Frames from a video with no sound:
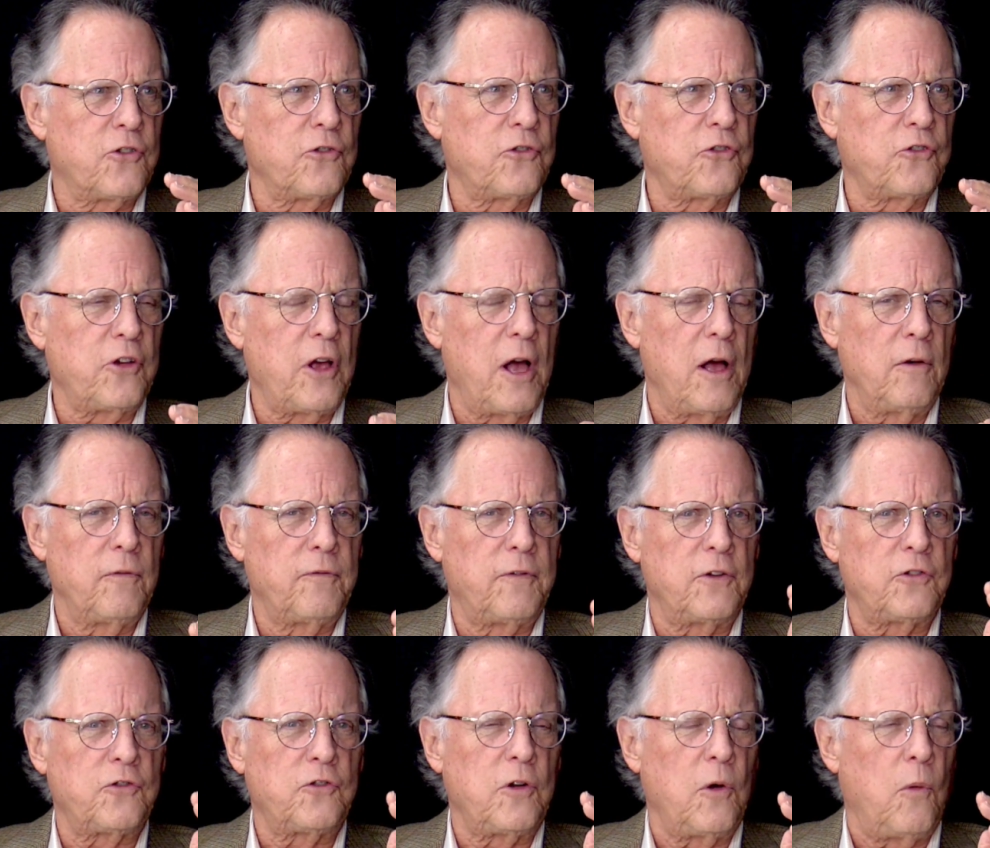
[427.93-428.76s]

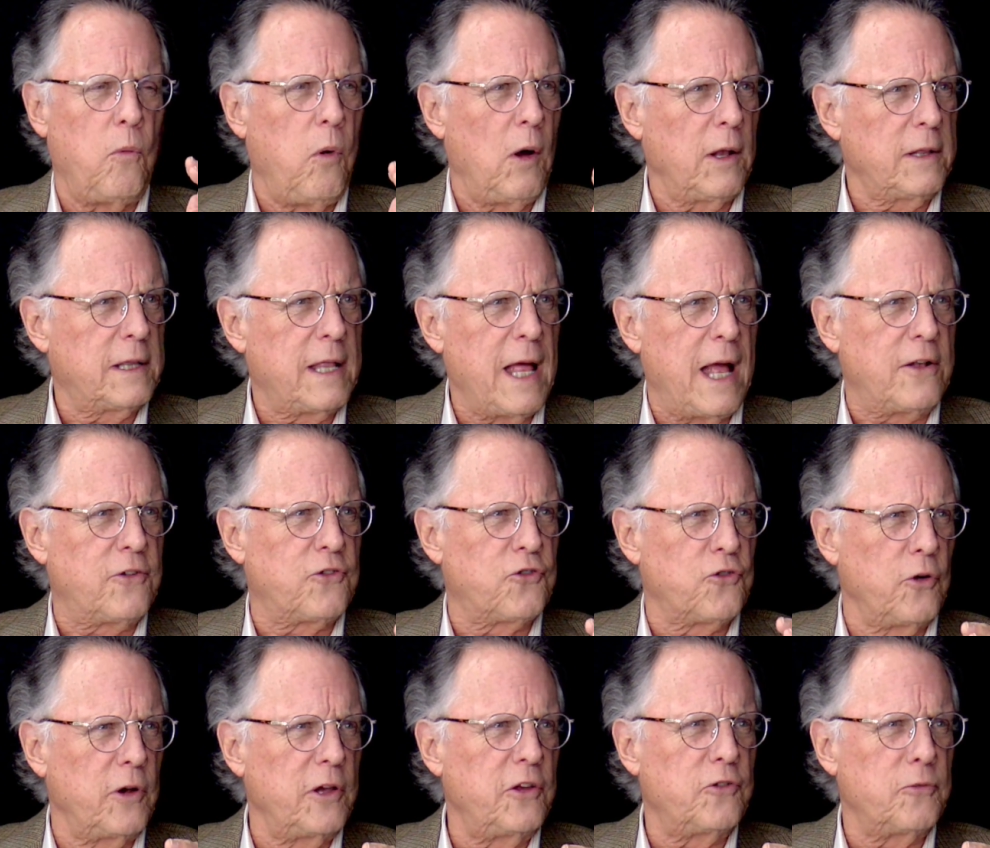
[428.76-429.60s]
yourself as to what that
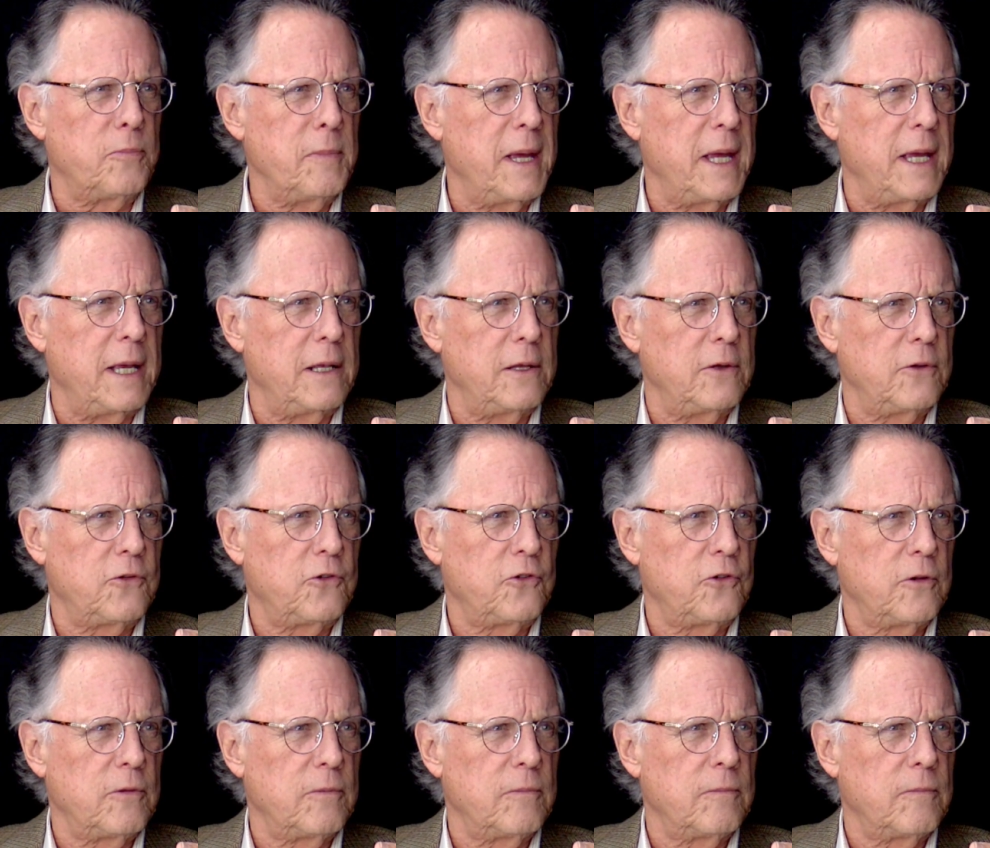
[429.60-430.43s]
choice
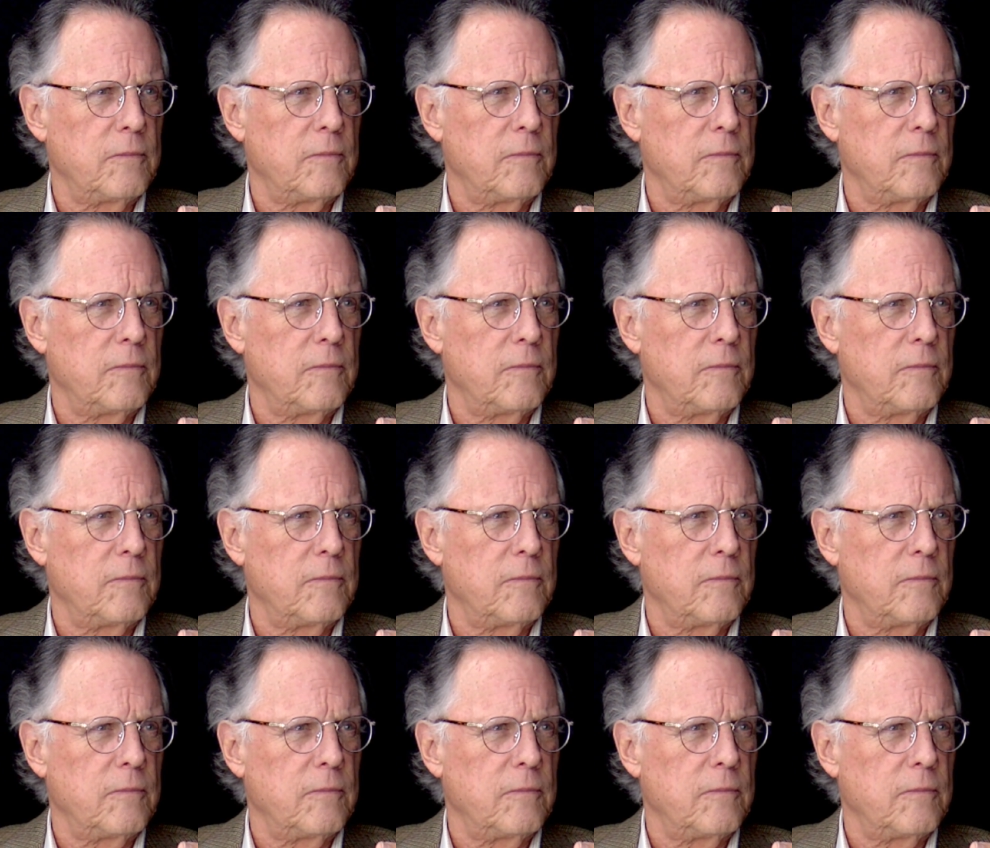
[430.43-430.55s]
means